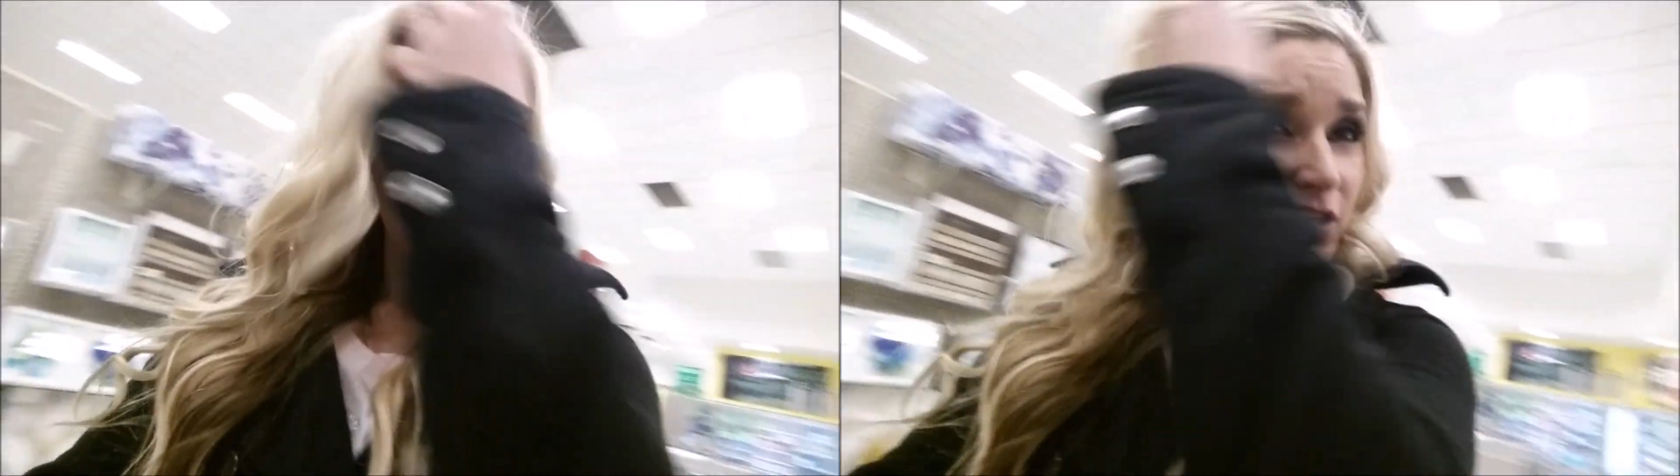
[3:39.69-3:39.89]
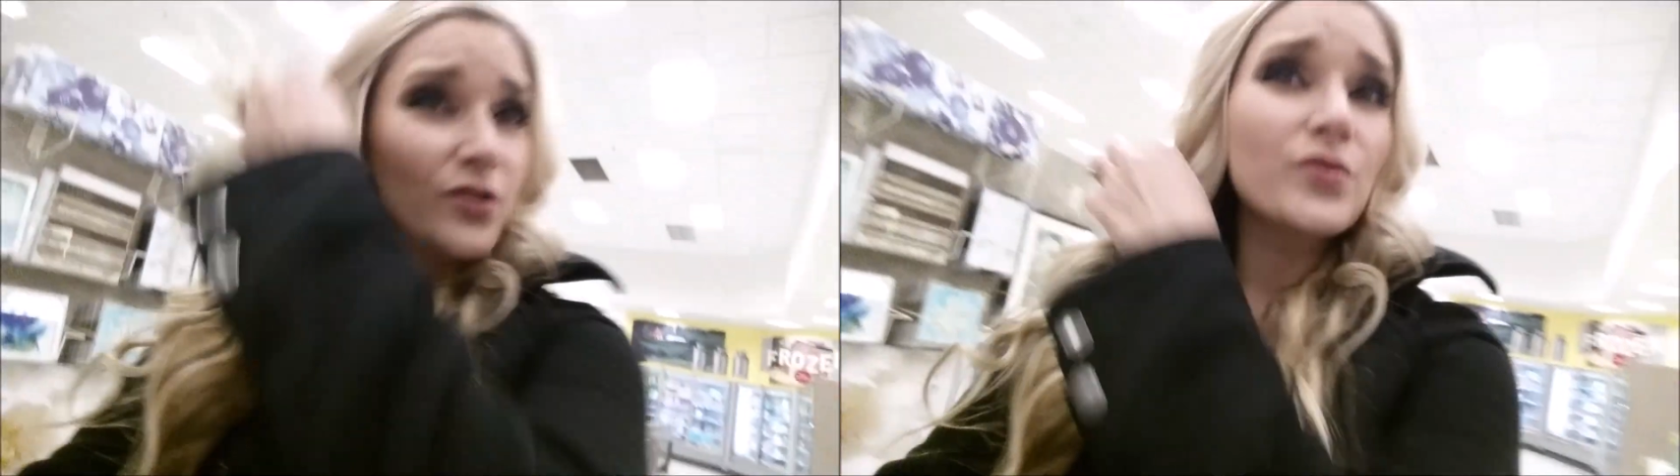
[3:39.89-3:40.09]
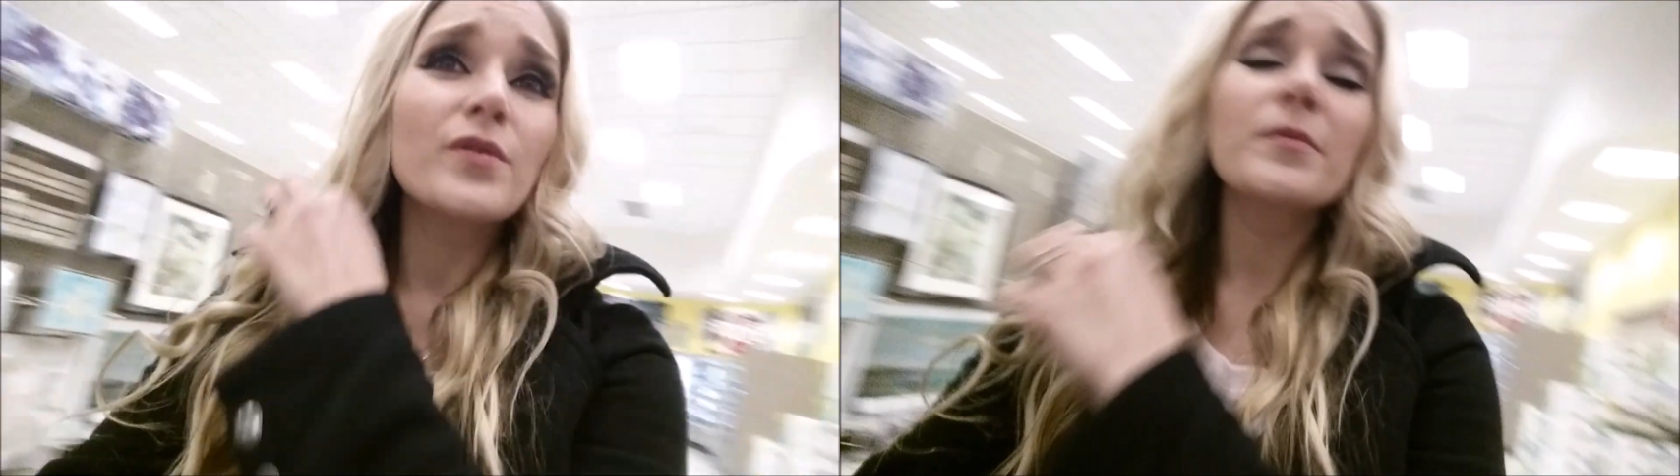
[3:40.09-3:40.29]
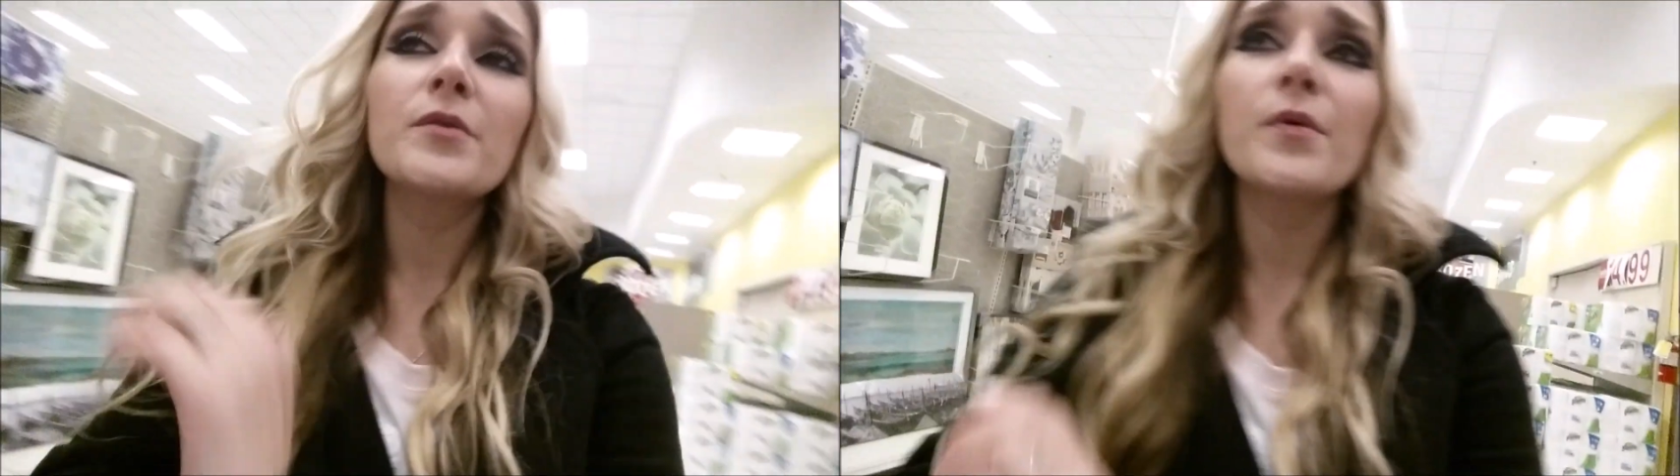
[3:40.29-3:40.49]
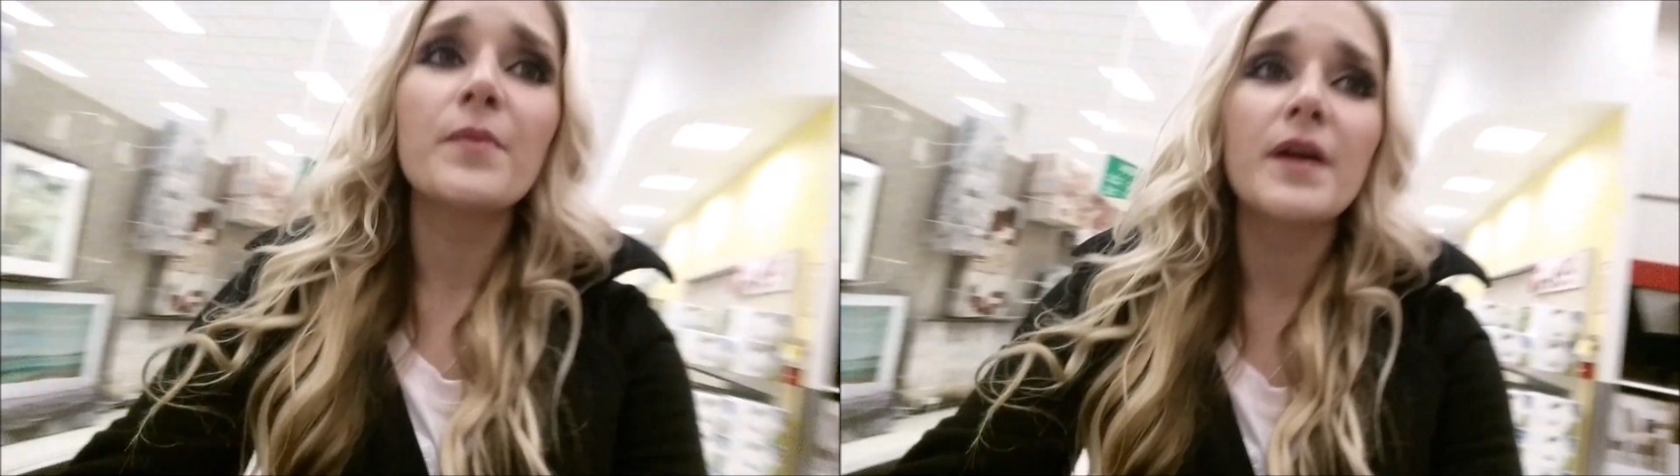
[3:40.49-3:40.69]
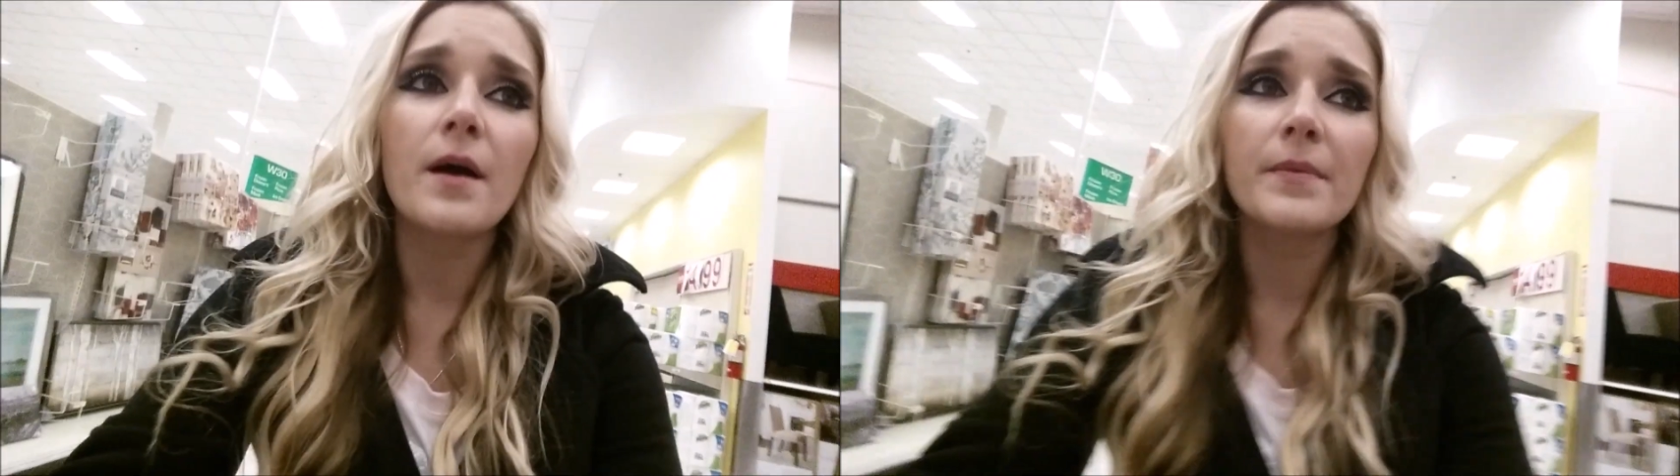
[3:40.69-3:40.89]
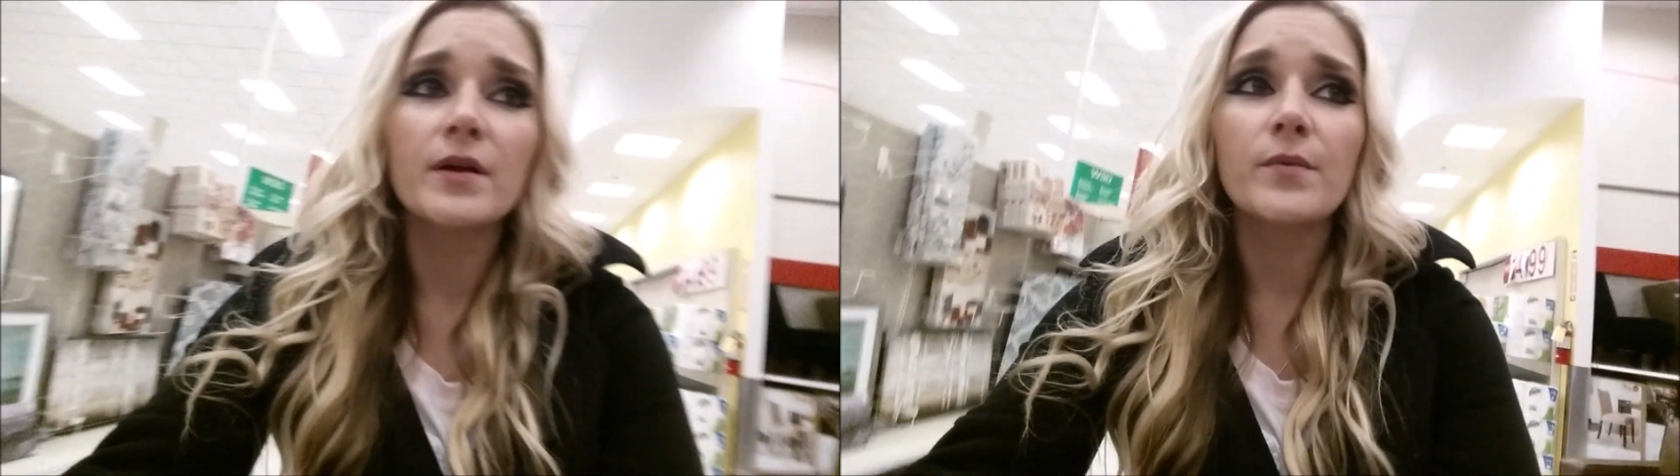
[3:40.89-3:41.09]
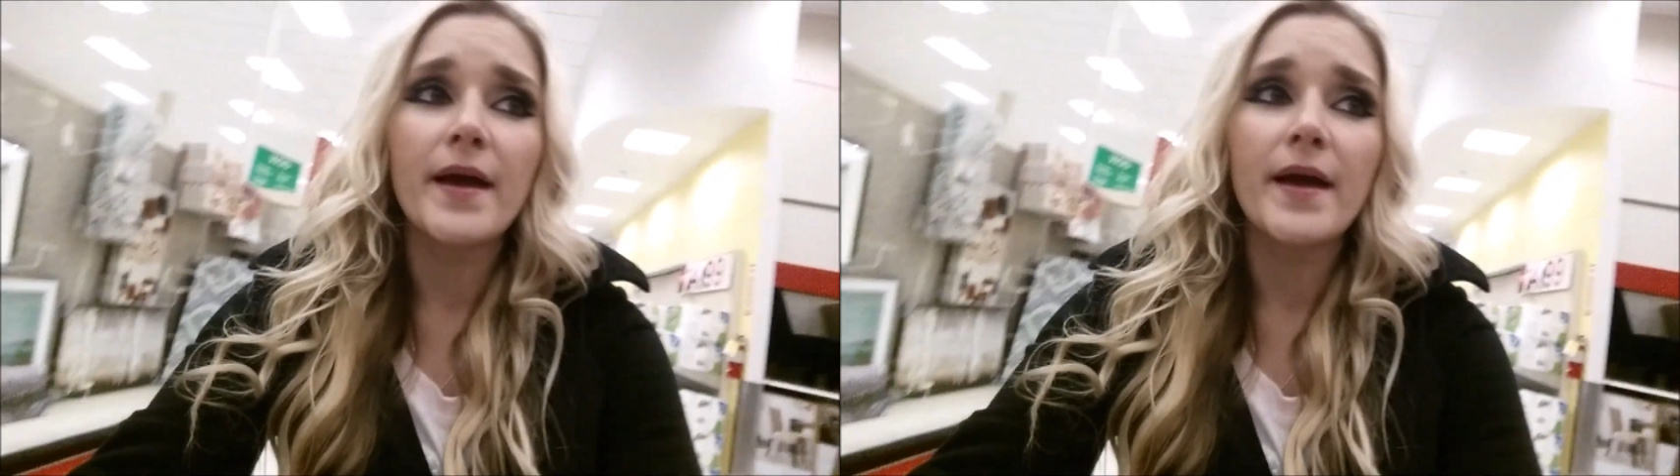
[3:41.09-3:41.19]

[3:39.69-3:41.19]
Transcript: You know, normally when we come here,